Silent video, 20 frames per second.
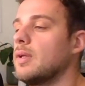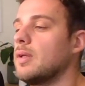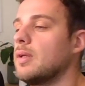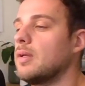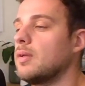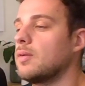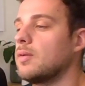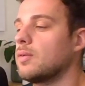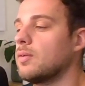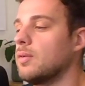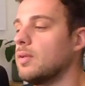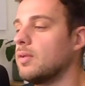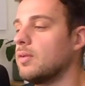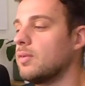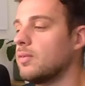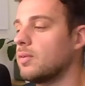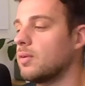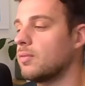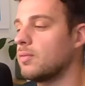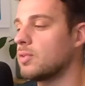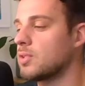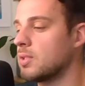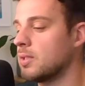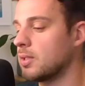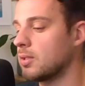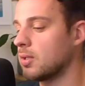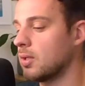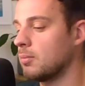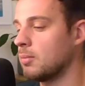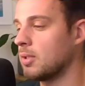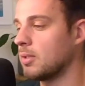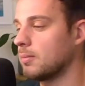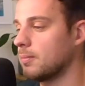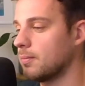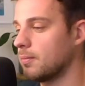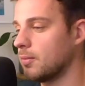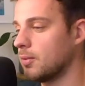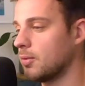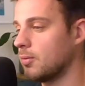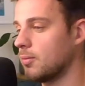So this is obviously coming.
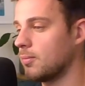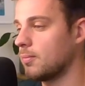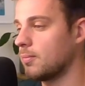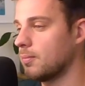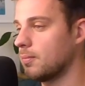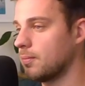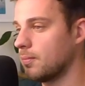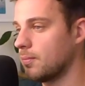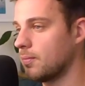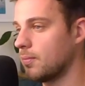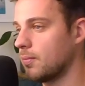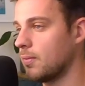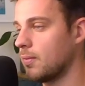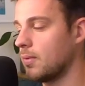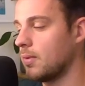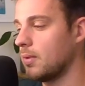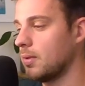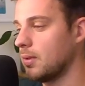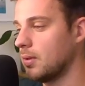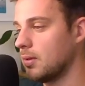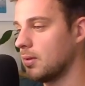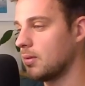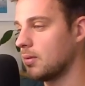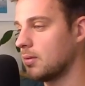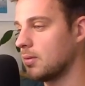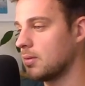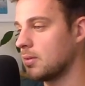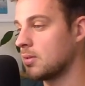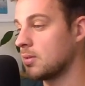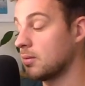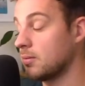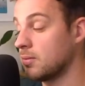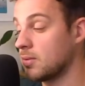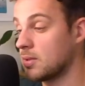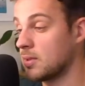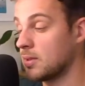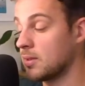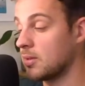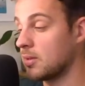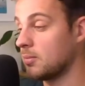Oh, this is
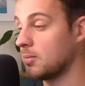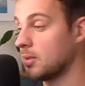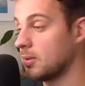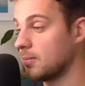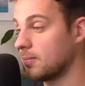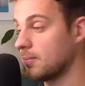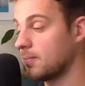obviously coming.